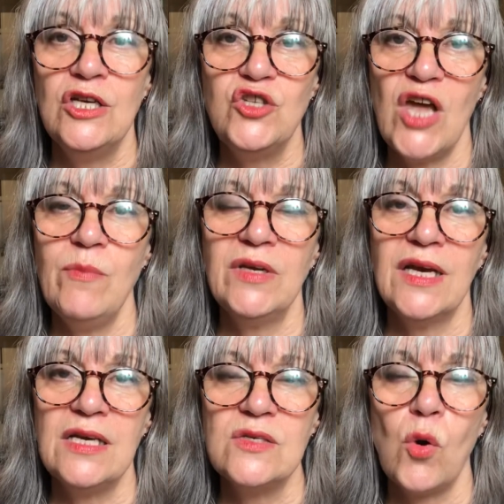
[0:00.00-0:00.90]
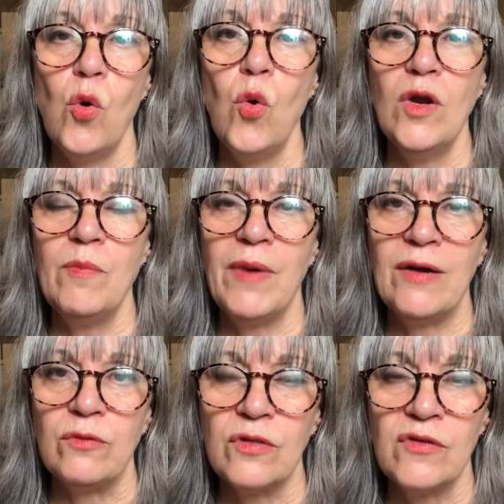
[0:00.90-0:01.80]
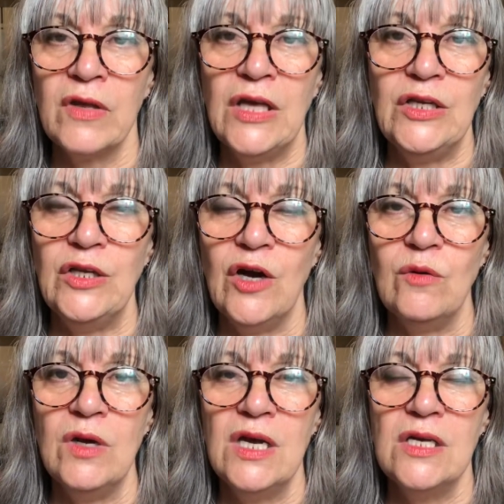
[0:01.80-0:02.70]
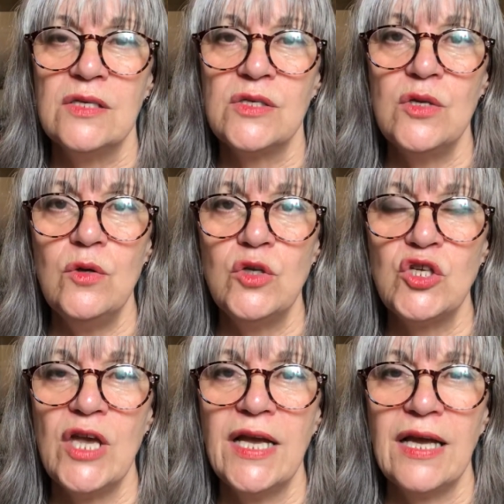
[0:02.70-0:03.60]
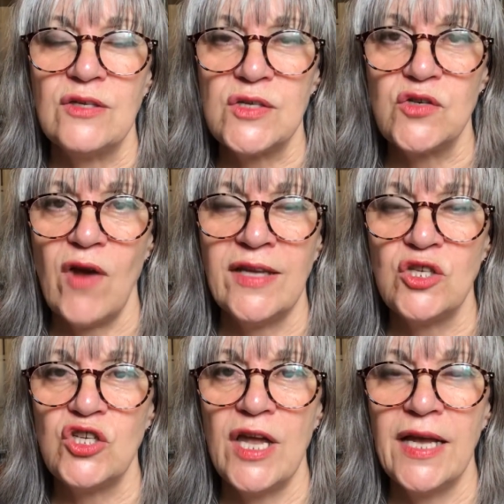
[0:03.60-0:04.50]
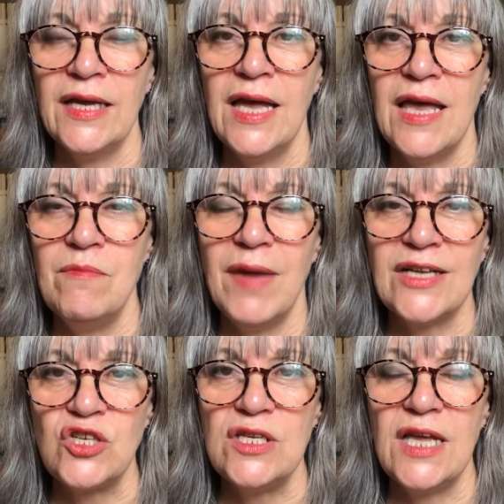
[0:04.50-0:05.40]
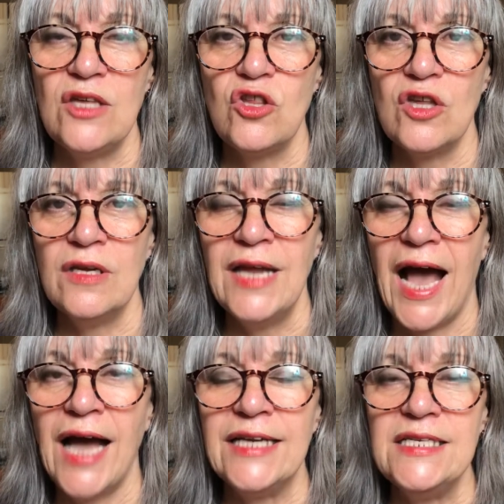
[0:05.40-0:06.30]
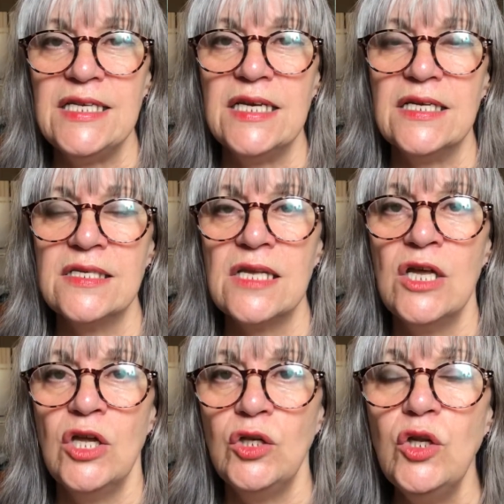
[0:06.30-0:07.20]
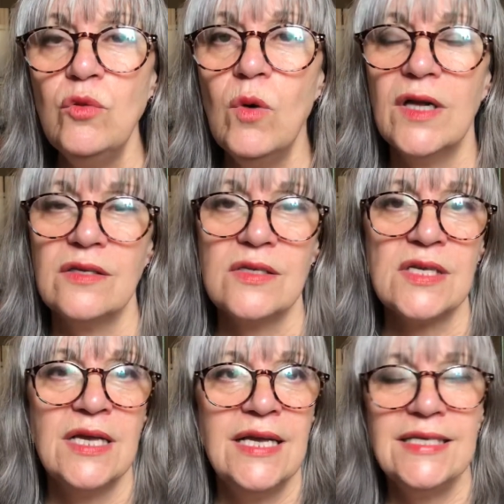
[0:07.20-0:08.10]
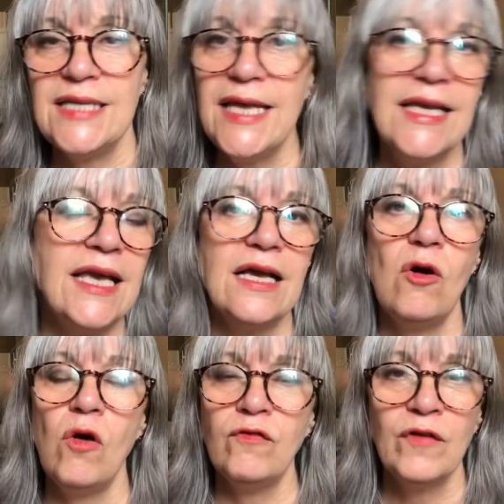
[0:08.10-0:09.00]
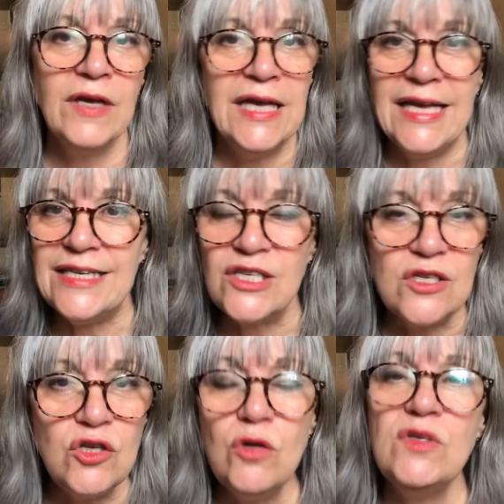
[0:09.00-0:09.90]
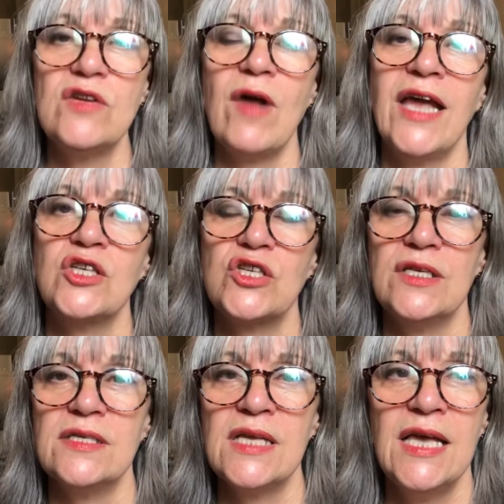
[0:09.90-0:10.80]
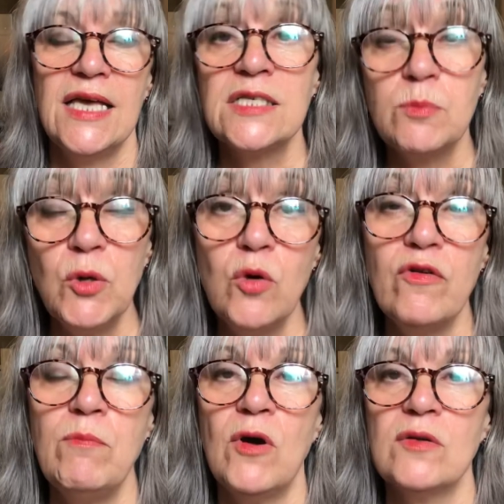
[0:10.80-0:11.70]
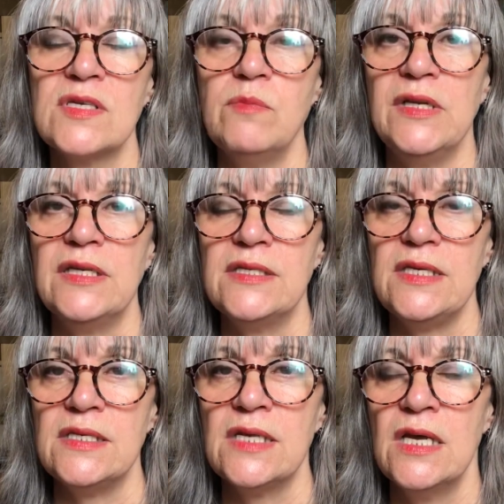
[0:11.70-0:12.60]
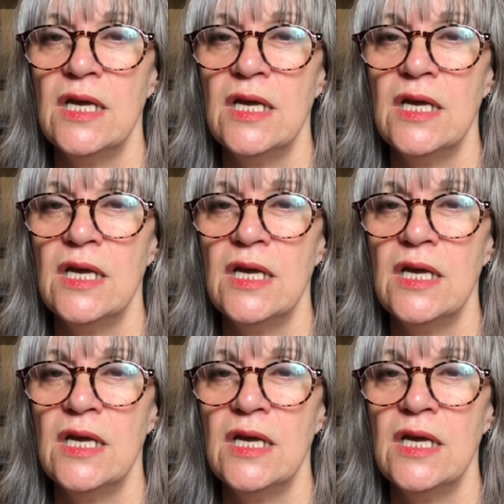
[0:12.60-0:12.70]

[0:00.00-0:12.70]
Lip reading: Gemini is all about, you know, searching, stretching, imagination, ideas, new ones, taking off into new directions, exploring possibilities.